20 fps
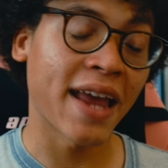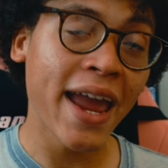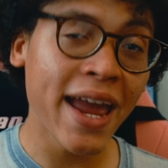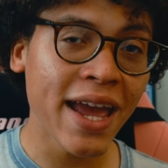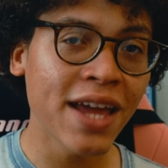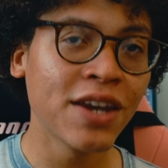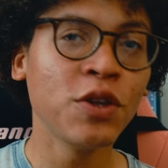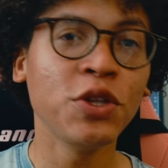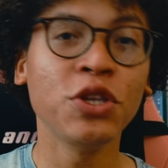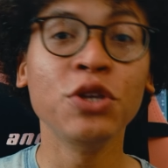
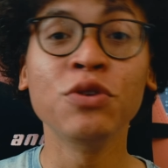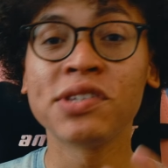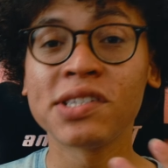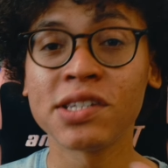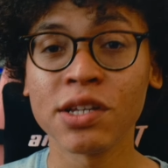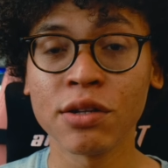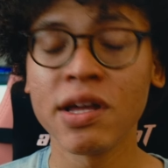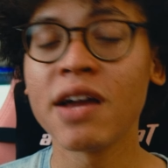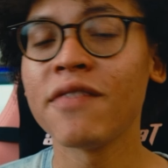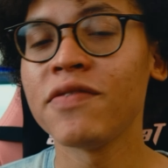And you
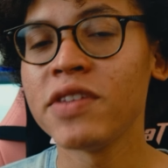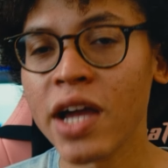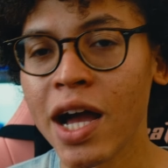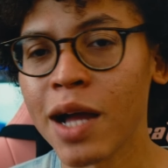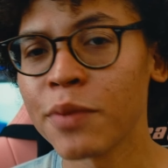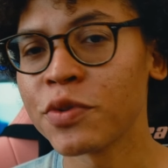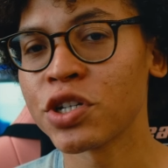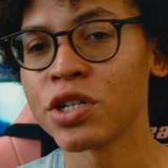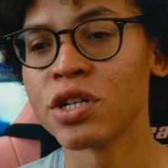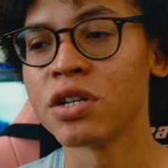still have the
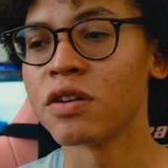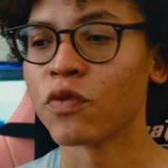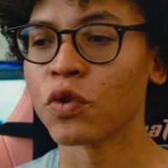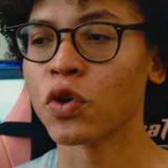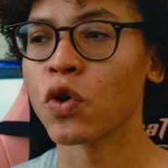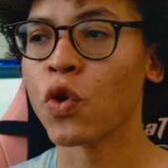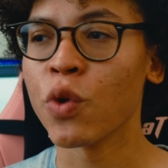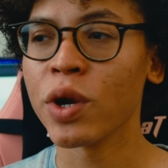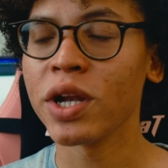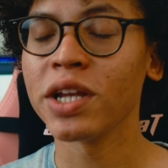option of
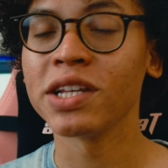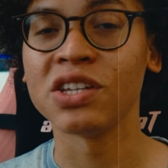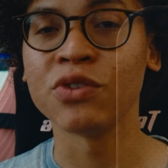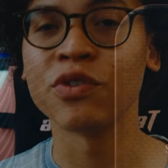recording to